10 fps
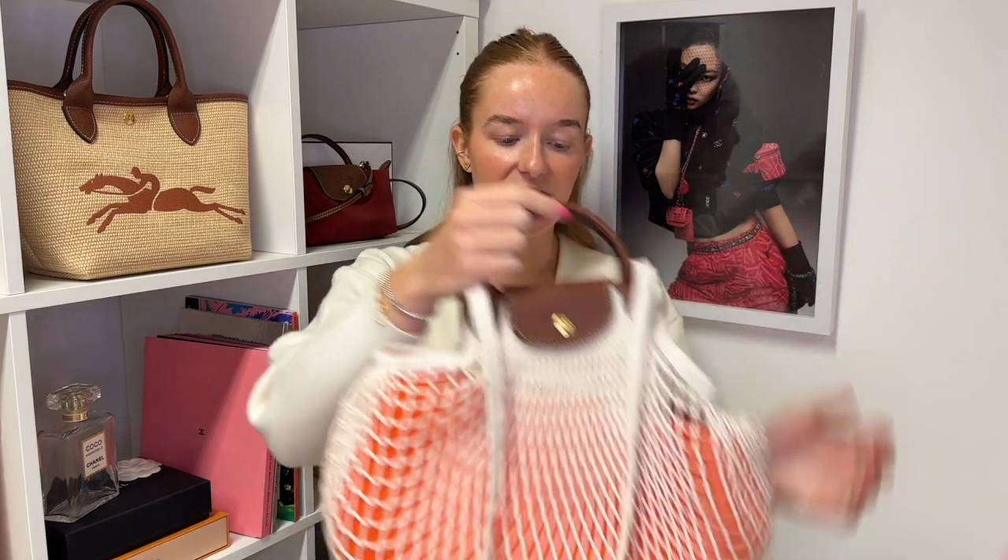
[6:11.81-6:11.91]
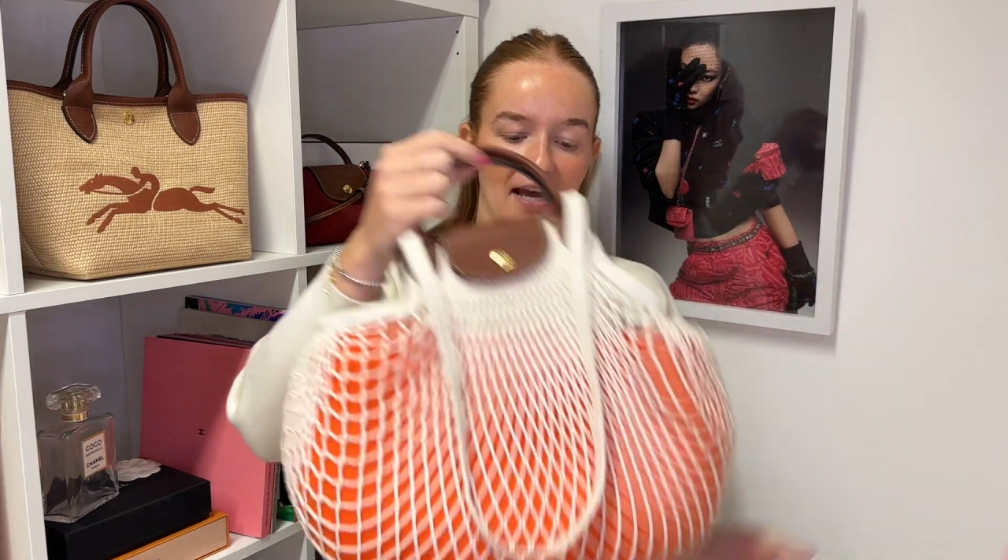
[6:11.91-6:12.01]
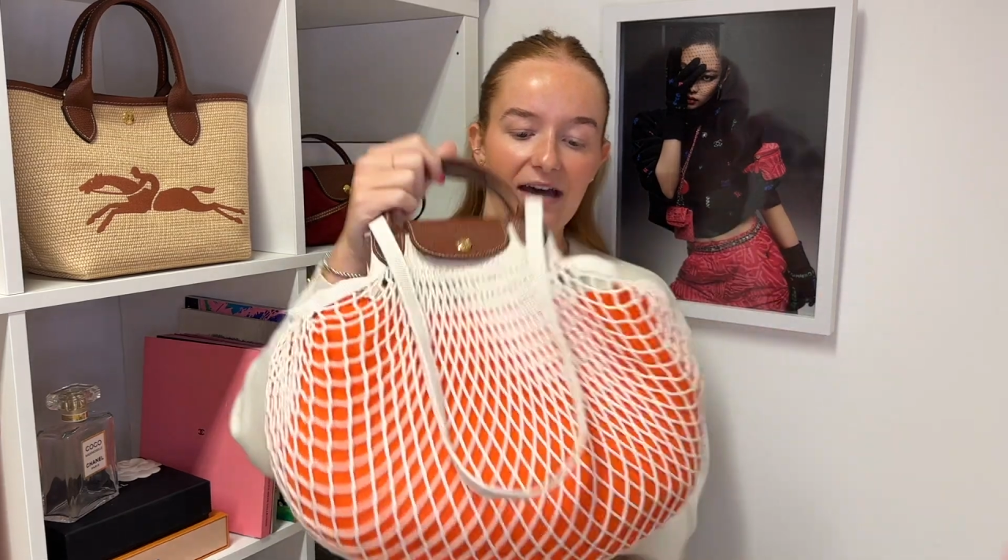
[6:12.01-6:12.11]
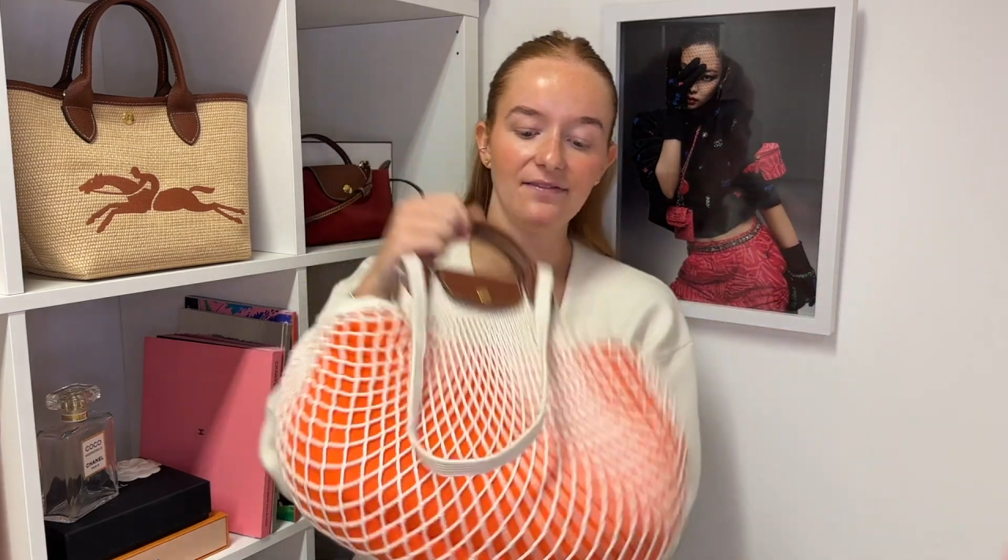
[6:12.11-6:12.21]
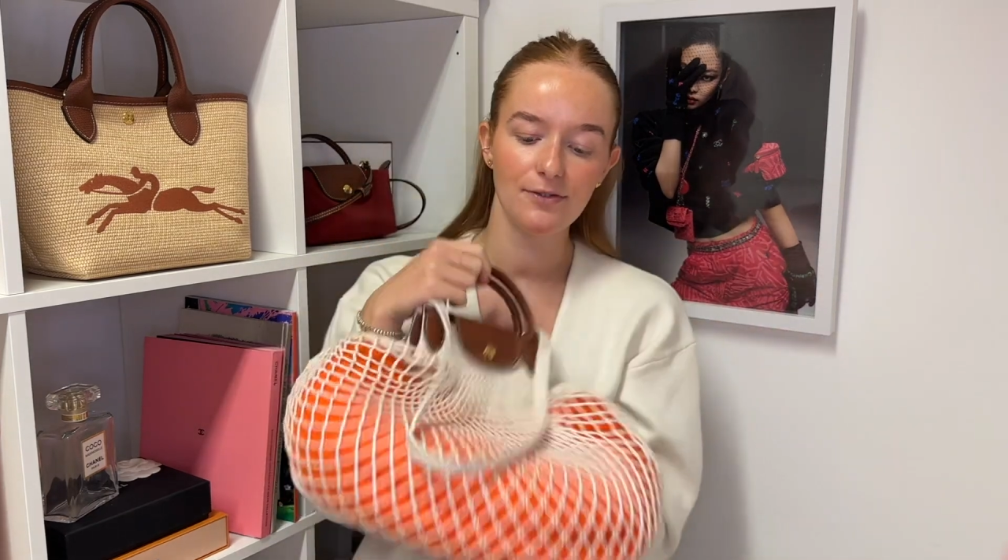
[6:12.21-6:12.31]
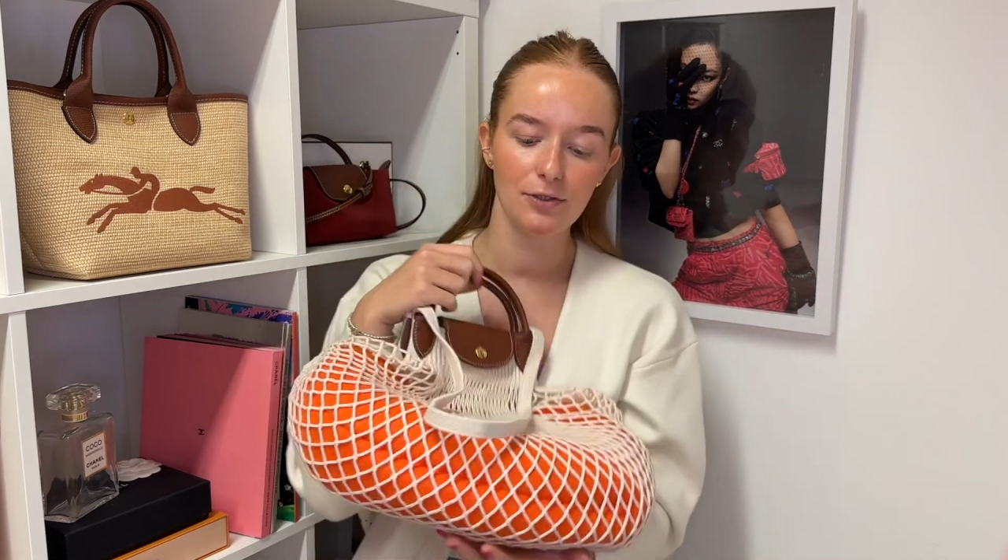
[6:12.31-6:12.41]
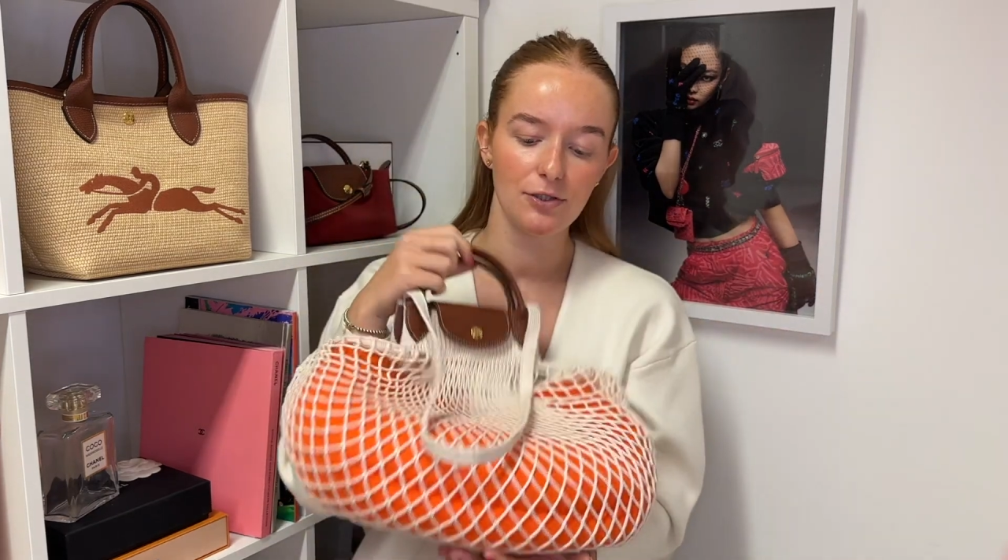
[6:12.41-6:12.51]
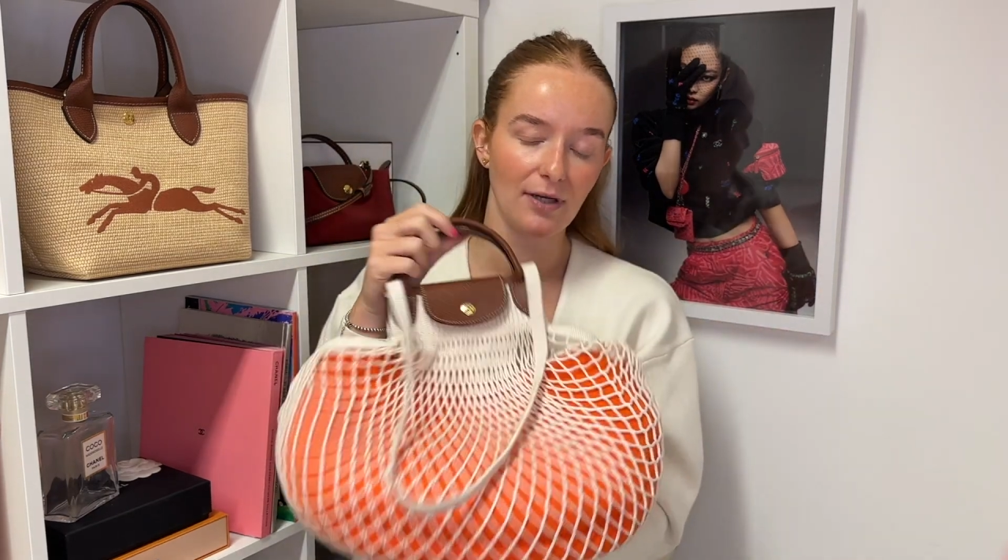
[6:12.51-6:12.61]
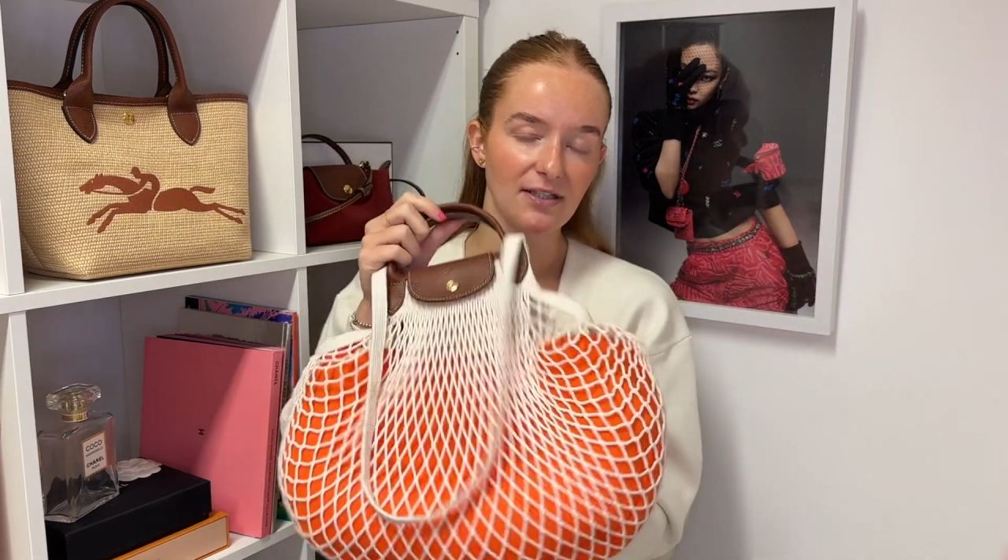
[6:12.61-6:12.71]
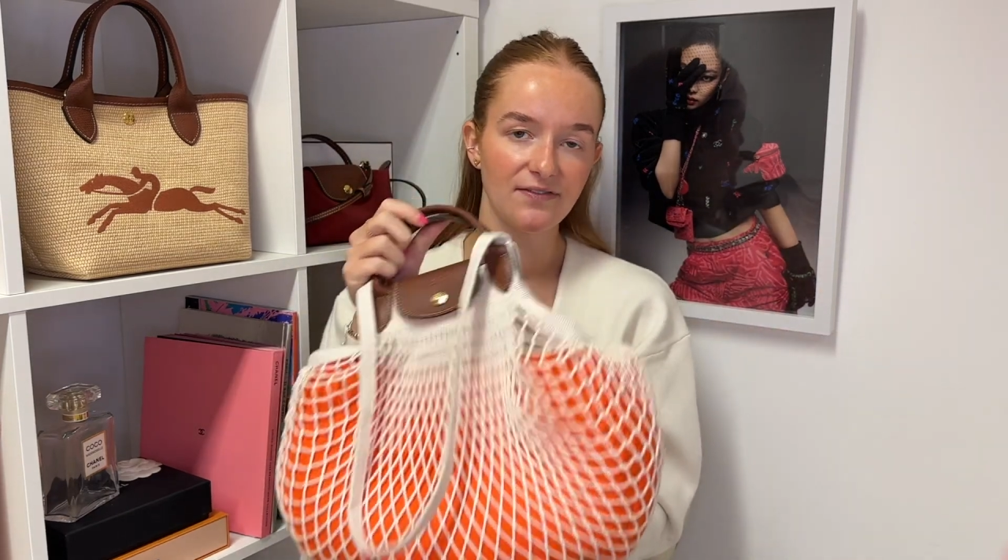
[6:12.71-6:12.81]
You have literally
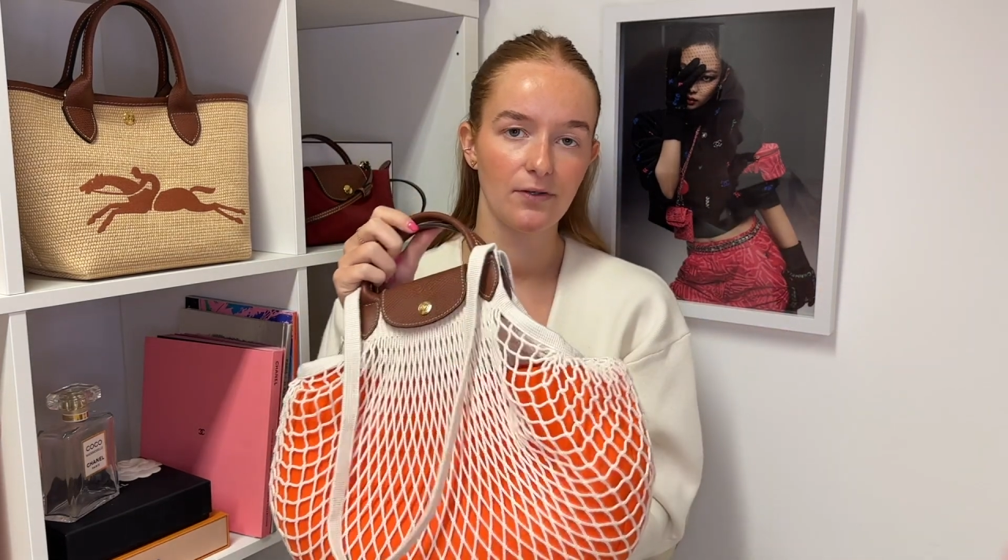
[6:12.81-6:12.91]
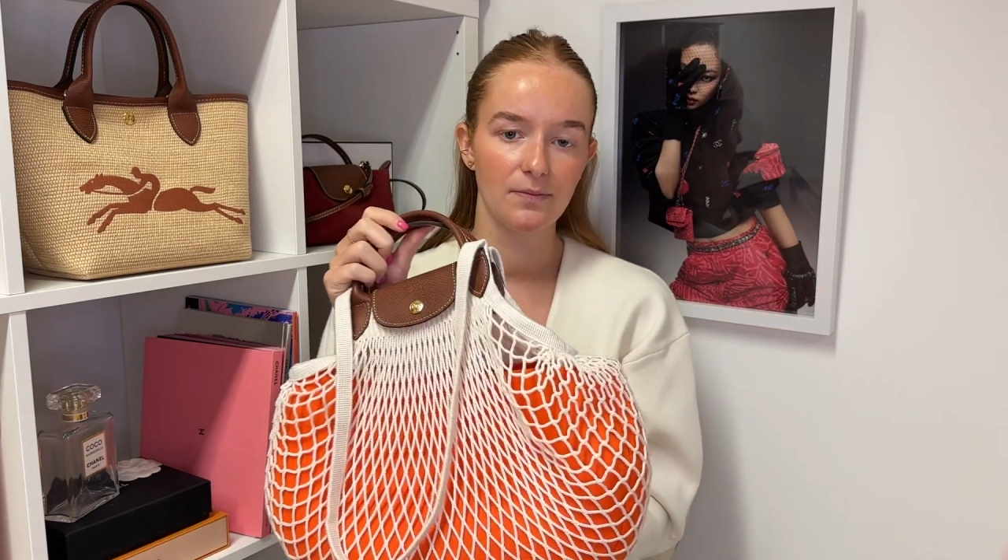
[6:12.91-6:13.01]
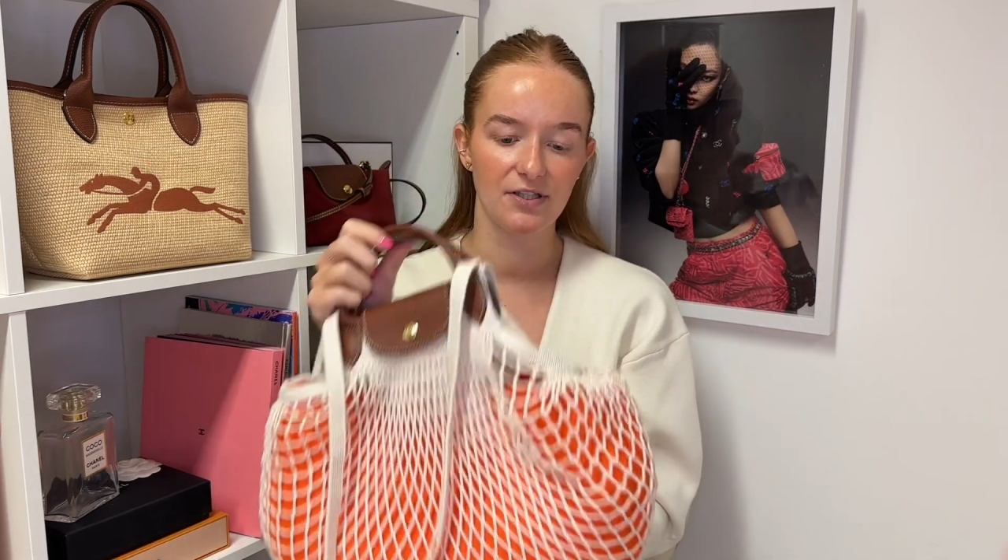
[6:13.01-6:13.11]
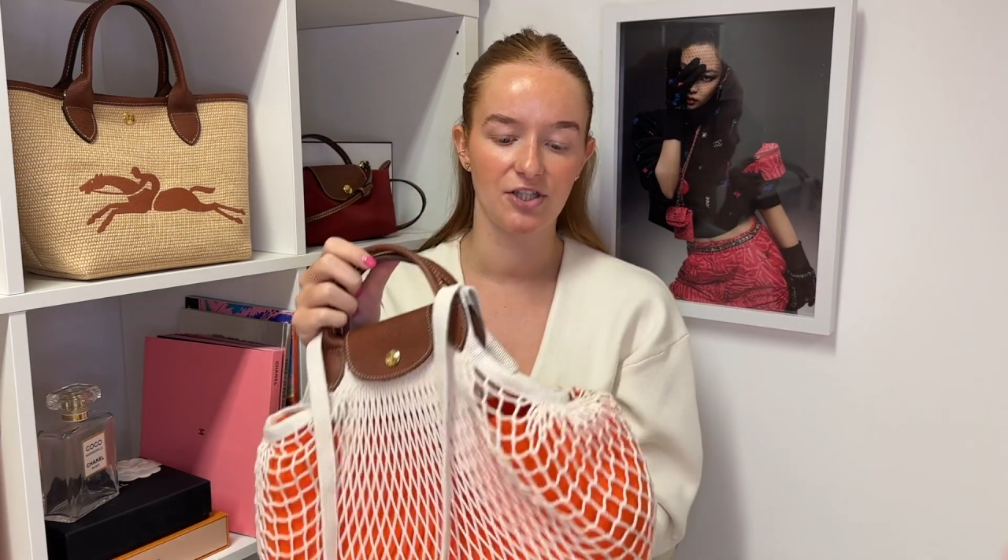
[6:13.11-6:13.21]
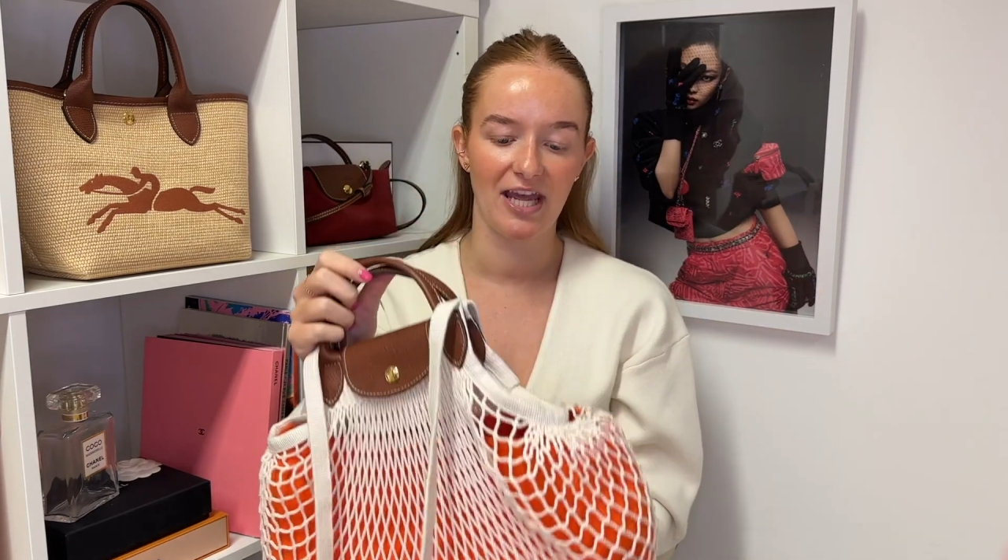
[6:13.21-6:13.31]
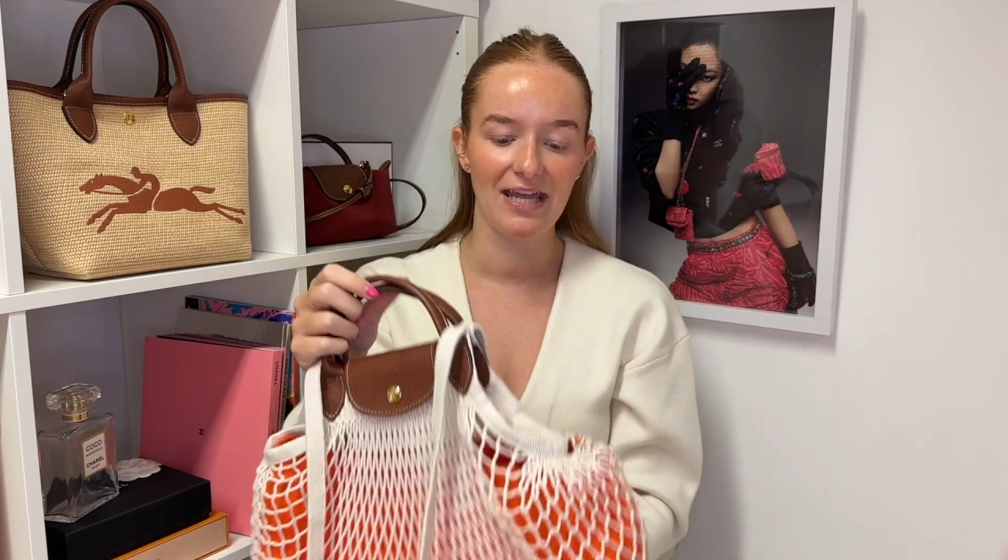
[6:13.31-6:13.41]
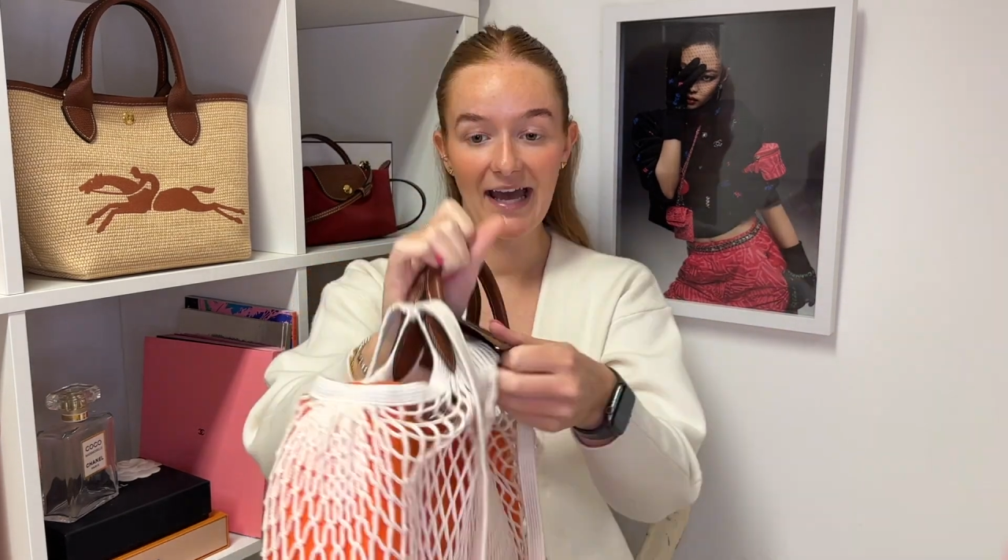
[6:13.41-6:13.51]
transformed the shape.